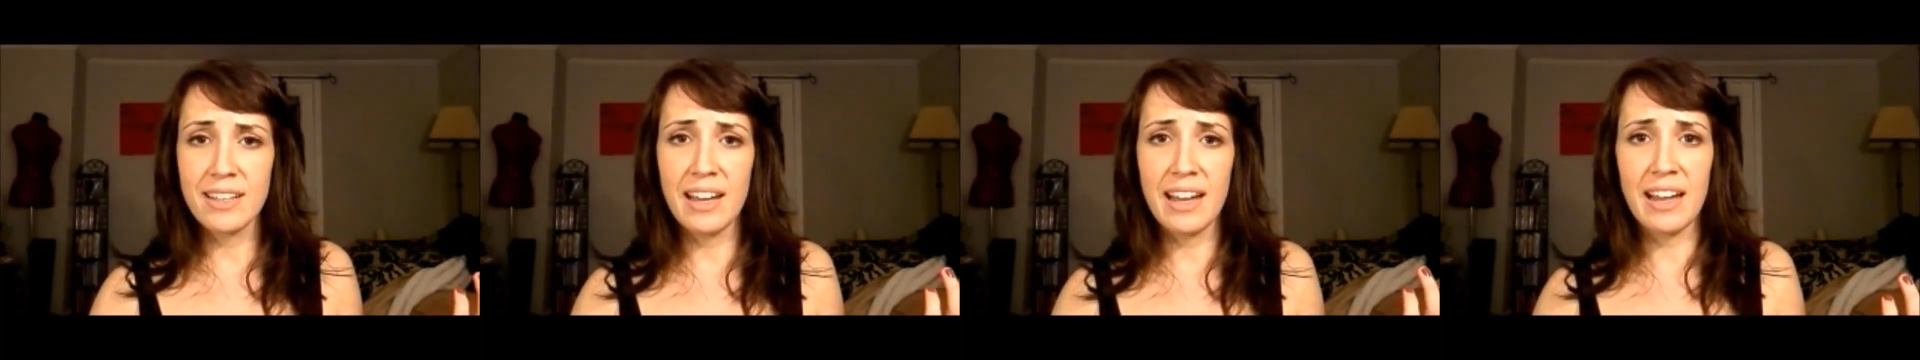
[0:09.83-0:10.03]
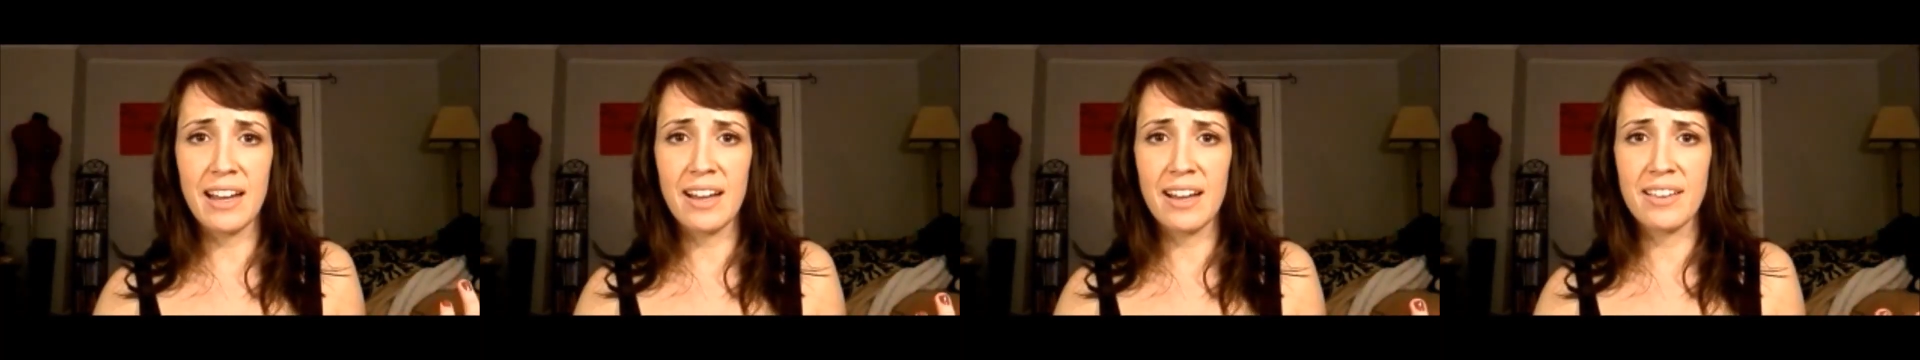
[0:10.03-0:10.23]

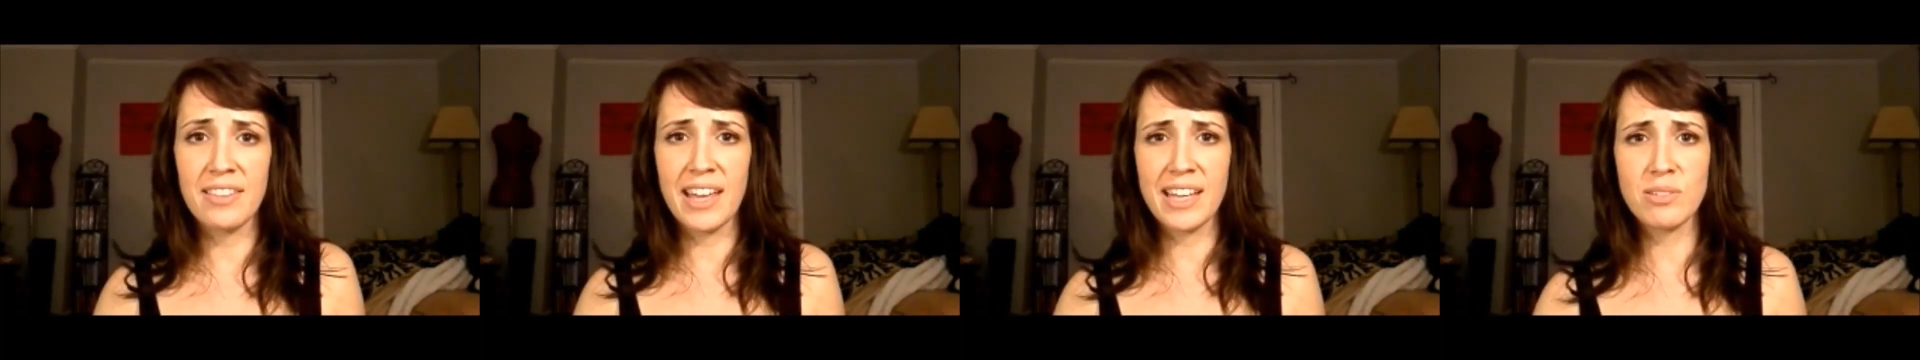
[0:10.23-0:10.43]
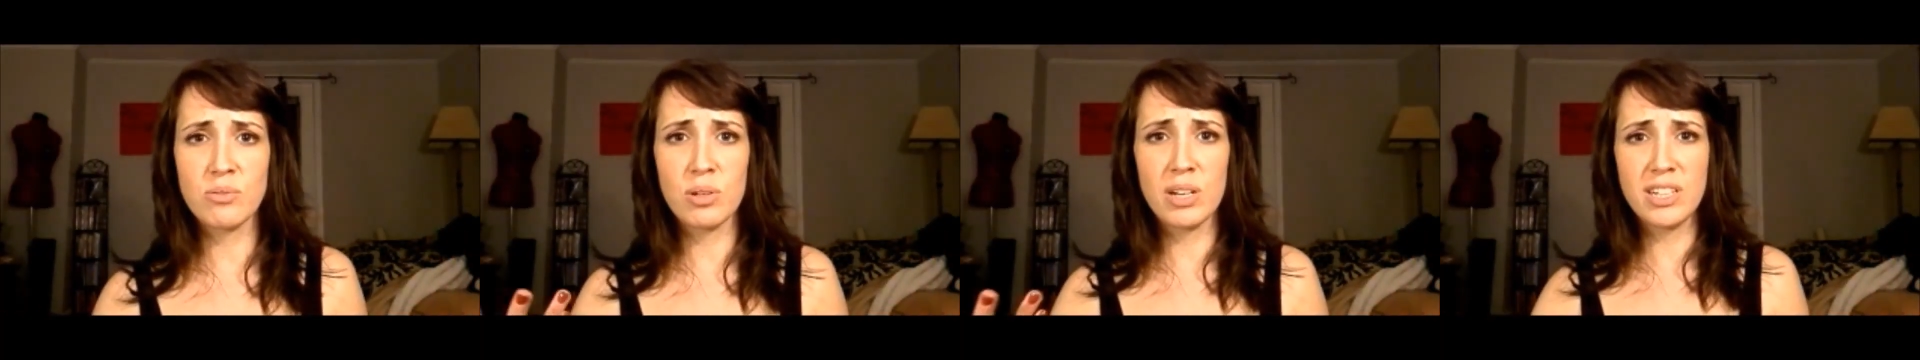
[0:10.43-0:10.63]

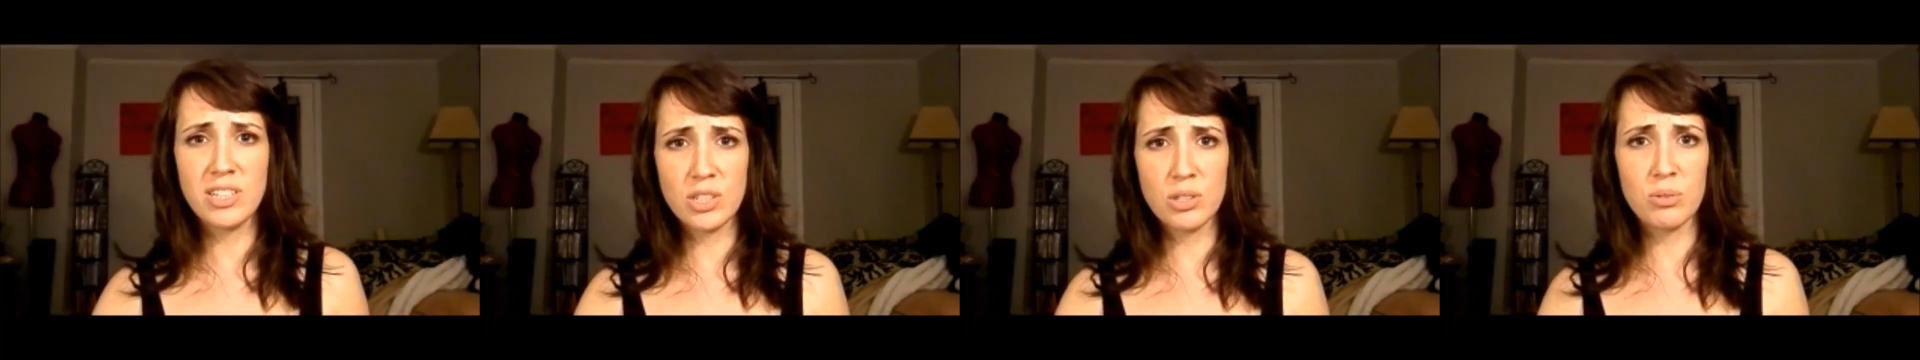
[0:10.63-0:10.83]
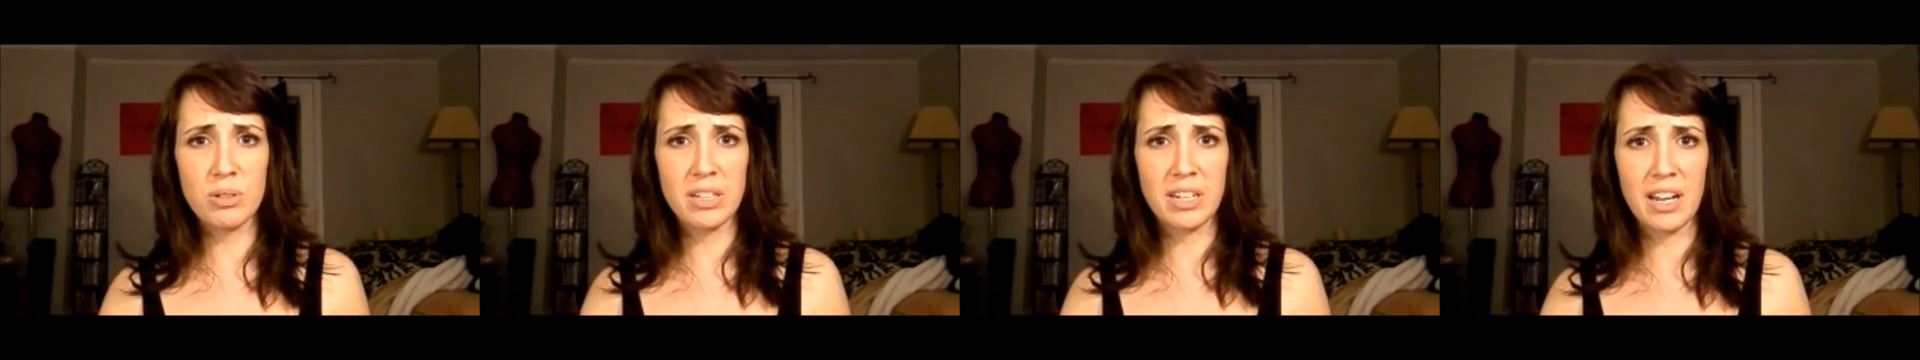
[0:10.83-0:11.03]
That's what I
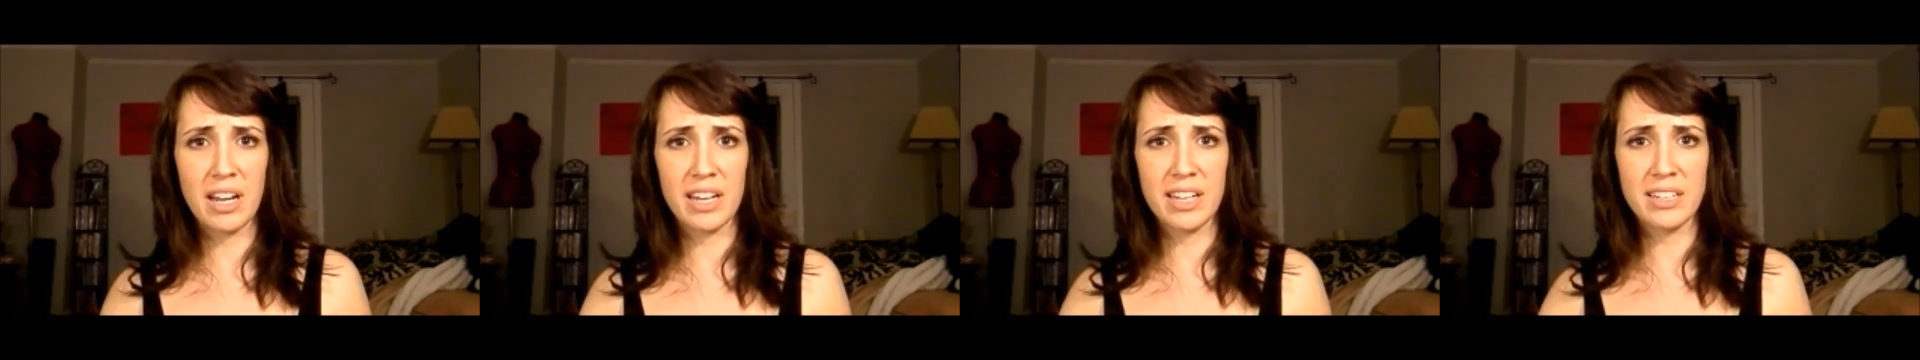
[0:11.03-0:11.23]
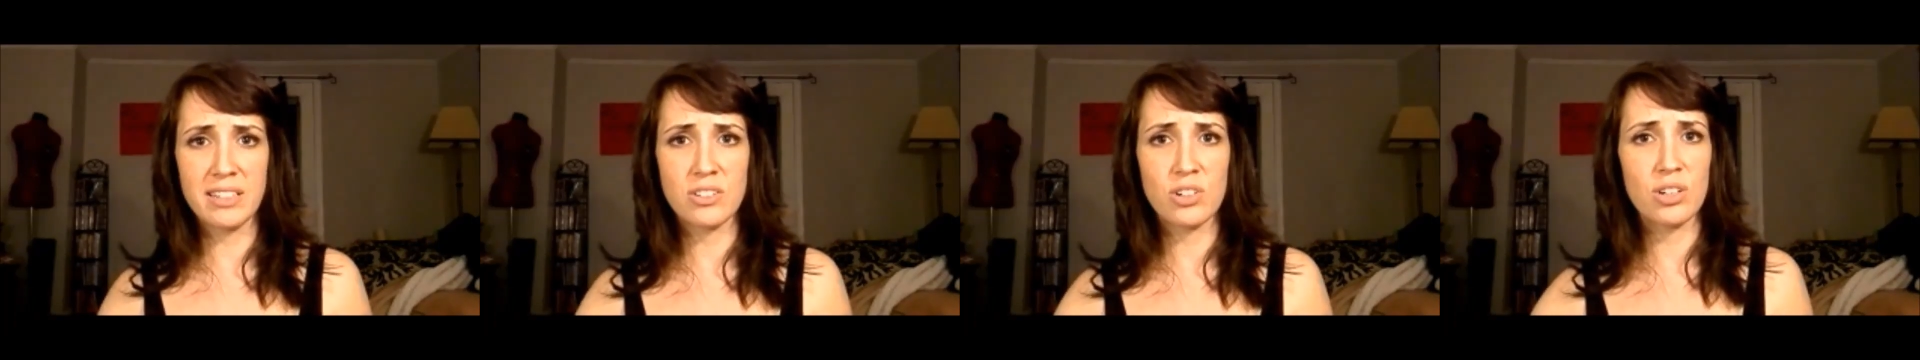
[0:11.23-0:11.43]
do at
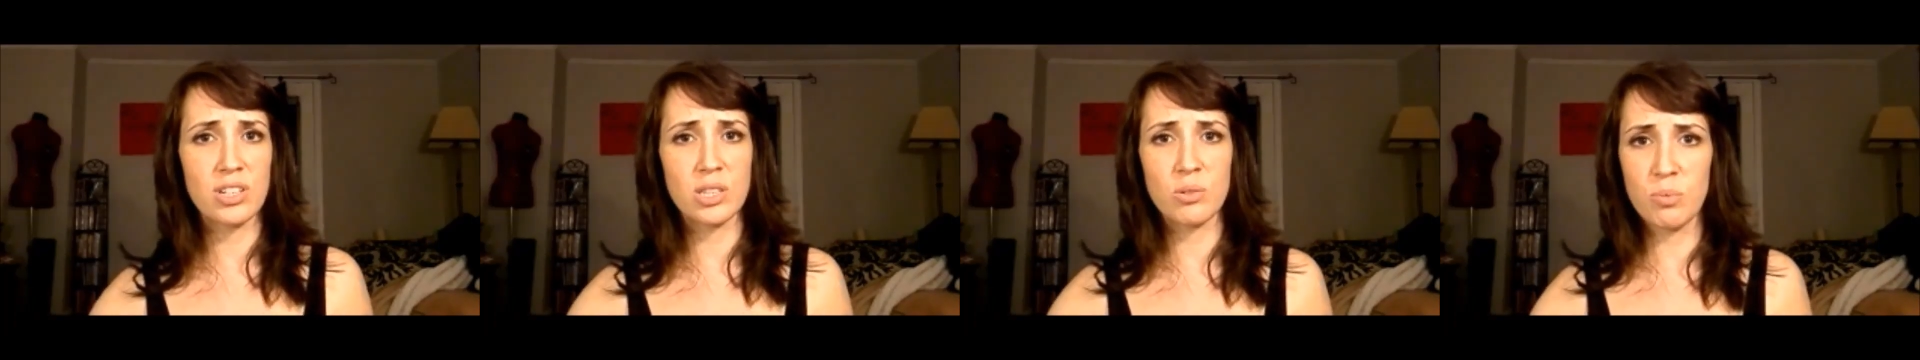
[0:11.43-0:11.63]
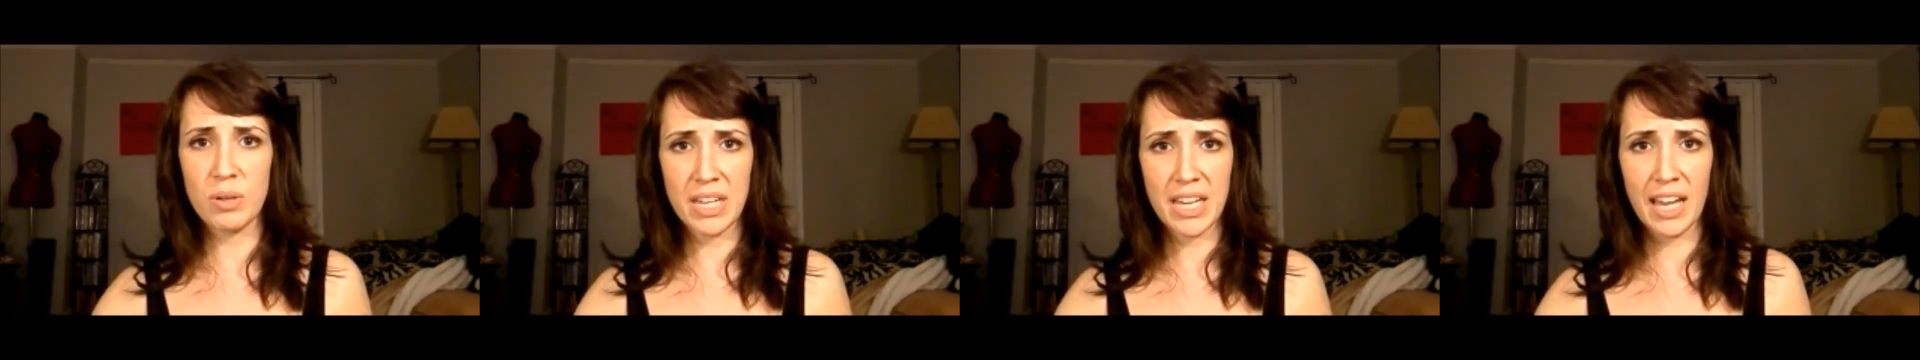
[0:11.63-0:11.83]
night during
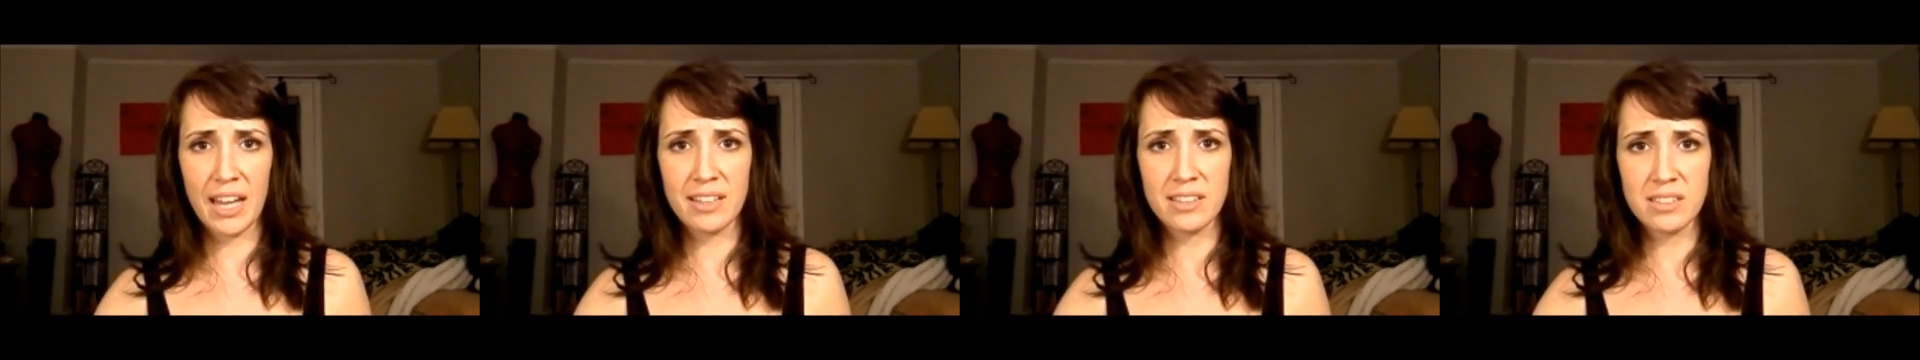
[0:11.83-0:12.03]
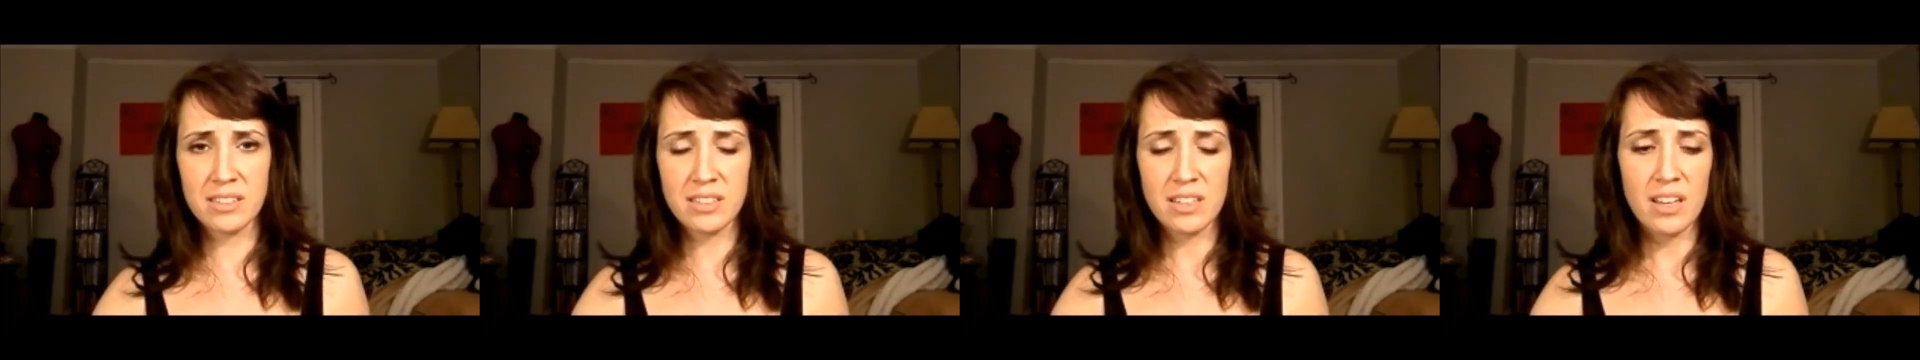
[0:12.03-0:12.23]
the
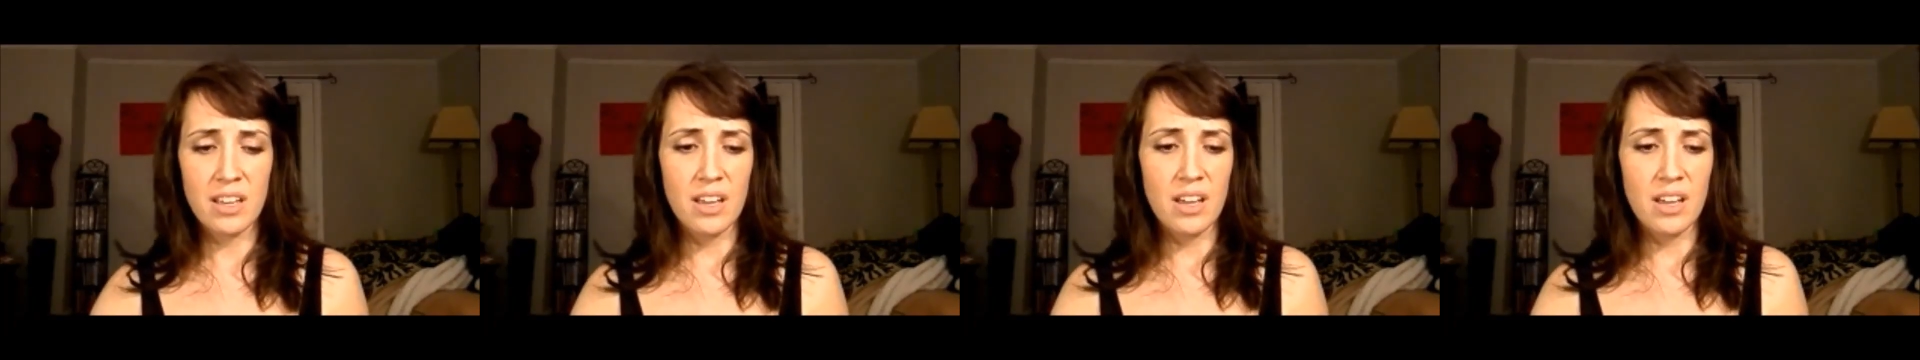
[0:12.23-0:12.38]
weekends.